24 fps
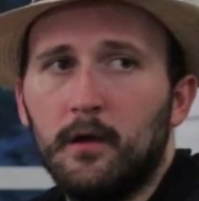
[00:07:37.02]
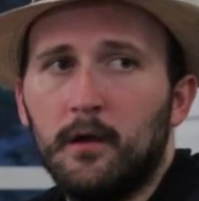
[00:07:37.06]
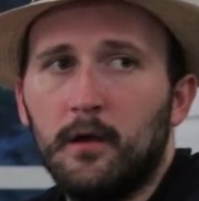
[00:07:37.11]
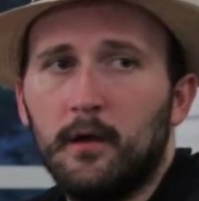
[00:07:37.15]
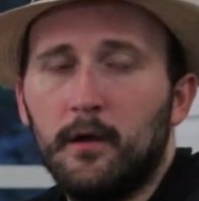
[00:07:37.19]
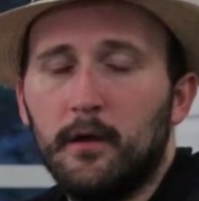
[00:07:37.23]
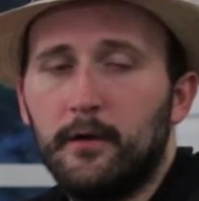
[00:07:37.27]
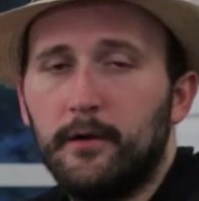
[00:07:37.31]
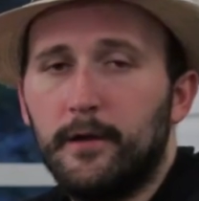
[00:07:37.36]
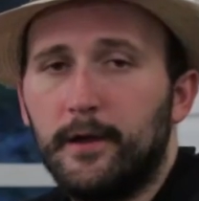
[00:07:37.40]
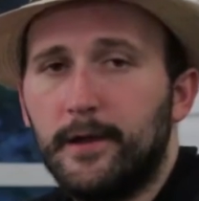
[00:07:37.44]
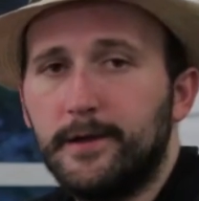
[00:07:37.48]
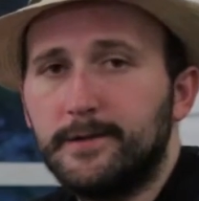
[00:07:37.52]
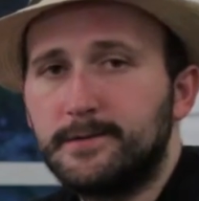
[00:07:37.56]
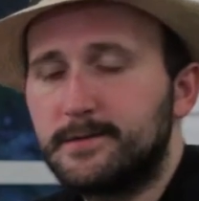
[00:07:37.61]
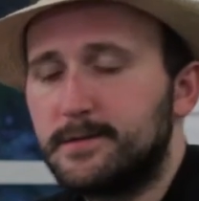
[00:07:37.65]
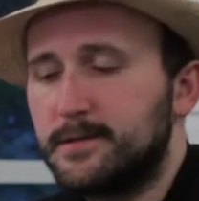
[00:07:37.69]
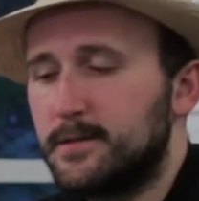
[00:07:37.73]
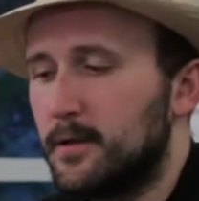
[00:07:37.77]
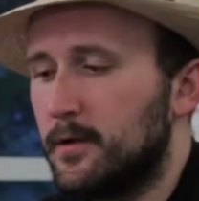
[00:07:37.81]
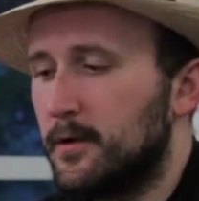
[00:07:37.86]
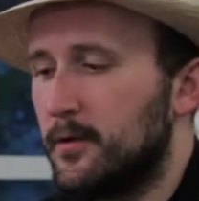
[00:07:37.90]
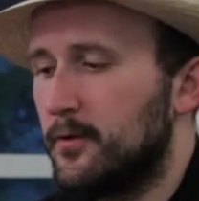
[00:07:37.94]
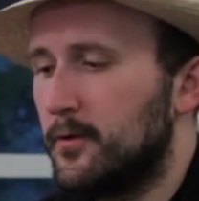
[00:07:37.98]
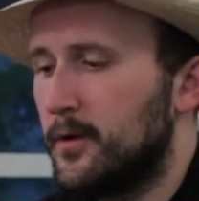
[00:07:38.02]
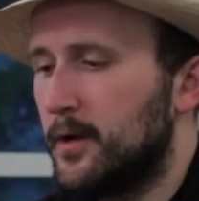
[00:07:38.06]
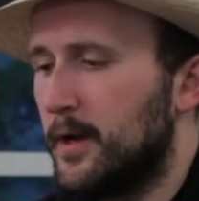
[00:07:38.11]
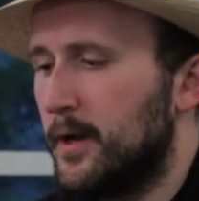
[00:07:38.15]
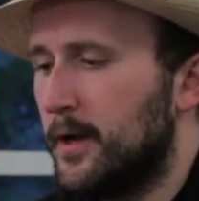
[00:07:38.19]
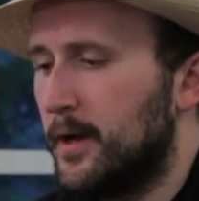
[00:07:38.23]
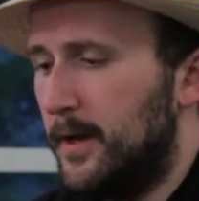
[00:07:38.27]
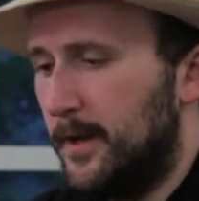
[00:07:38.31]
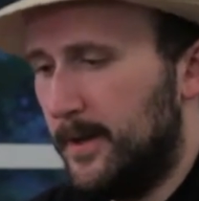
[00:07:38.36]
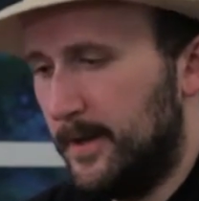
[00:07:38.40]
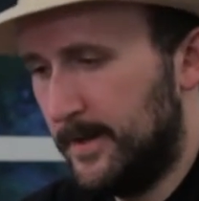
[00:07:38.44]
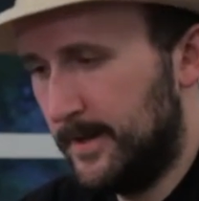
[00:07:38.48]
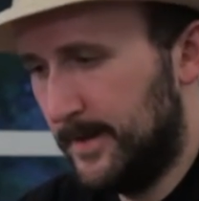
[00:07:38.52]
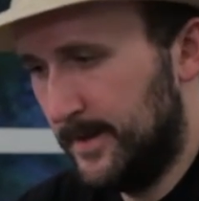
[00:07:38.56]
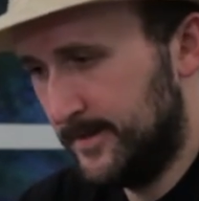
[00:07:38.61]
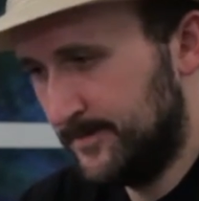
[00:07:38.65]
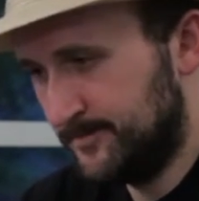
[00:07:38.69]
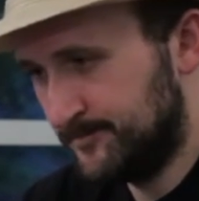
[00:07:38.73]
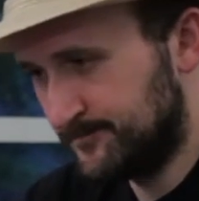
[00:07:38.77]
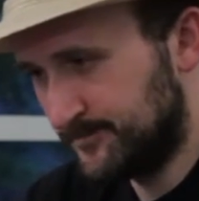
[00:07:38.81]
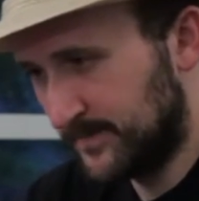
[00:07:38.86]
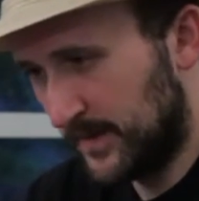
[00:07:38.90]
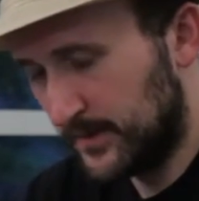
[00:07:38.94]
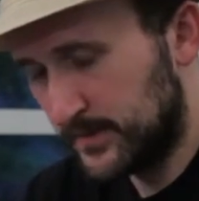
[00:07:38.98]
Alright, so
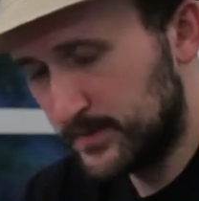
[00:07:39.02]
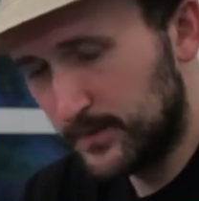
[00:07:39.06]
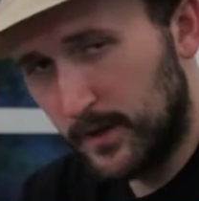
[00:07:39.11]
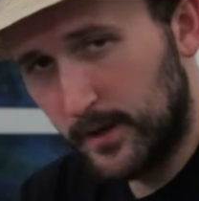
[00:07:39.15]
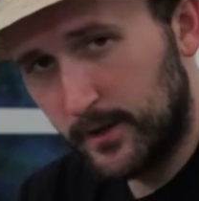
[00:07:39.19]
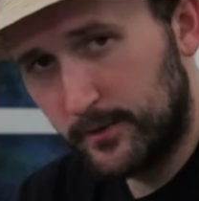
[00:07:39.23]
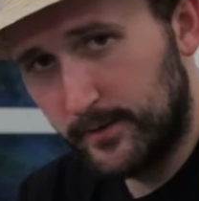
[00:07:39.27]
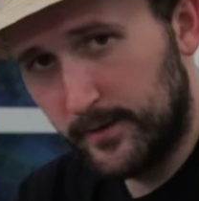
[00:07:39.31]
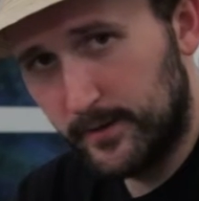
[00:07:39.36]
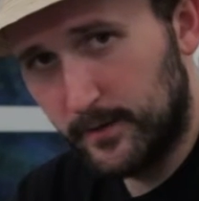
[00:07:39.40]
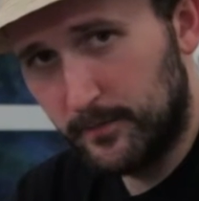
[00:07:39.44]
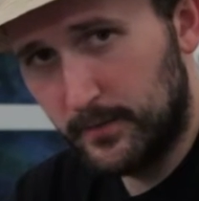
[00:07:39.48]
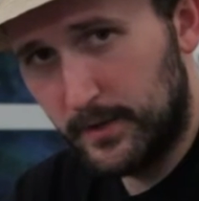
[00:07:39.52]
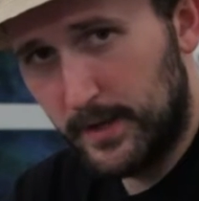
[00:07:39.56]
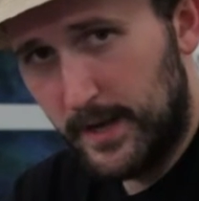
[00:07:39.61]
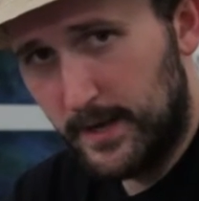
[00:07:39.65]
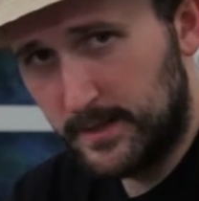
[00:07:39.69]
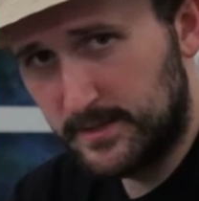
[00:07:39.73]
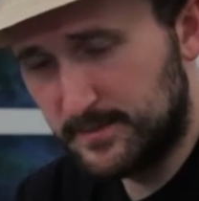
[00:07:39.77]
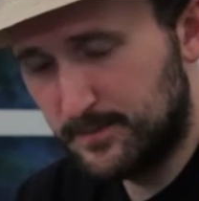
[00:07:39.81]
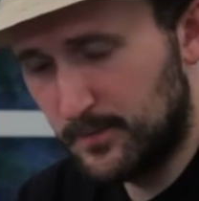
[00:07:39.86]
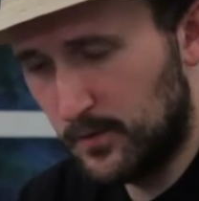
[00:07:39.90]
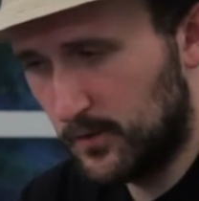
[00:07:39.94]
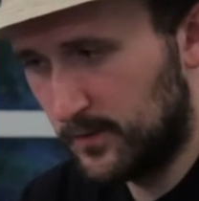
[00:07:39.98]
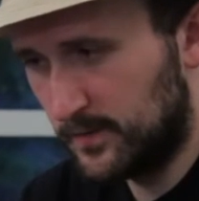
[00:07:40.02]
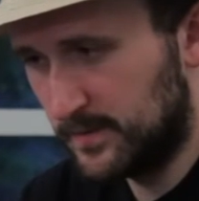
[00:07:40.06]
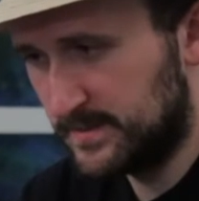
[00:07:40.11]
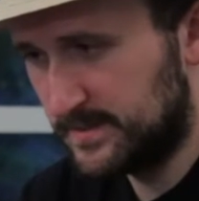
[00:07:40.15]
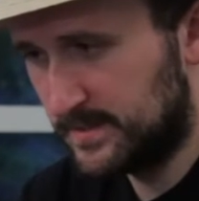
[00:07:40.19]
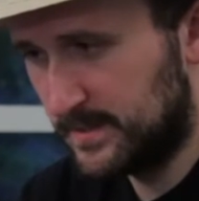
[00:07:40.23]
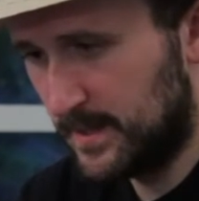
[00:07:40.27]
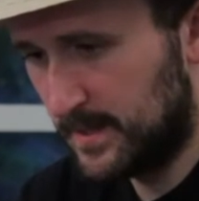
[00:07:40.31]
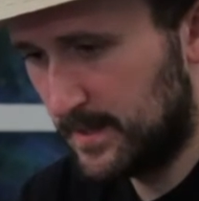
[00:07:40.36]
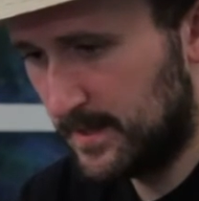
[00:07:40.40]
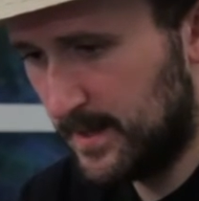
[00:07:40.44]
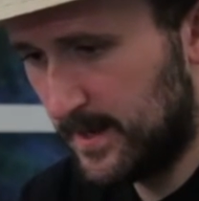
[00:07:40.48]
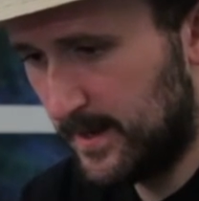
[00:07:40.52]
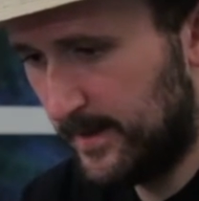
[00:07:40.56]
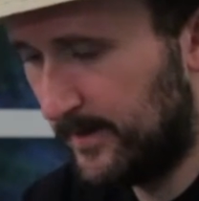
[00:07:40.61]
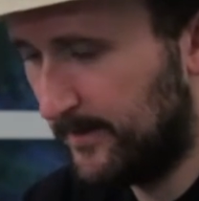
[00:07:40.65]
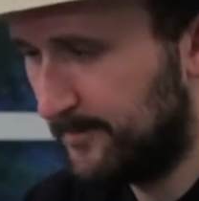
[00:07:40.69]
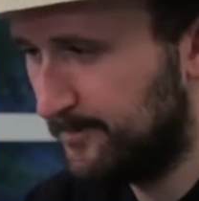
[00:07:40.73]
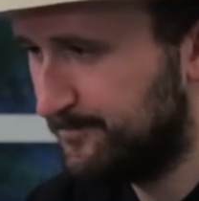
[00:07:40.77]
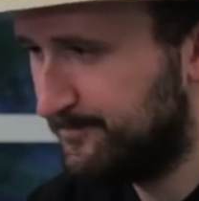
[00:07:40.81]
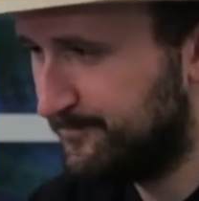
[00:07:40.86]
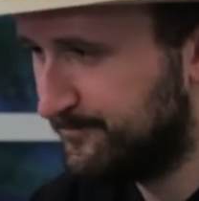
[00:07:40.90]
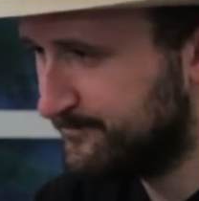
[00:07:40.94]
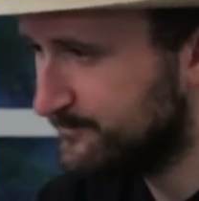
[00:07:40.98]
I was walking around the block smoking this thing
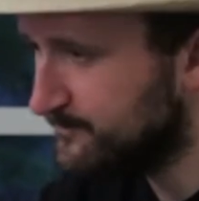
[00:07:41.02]
down.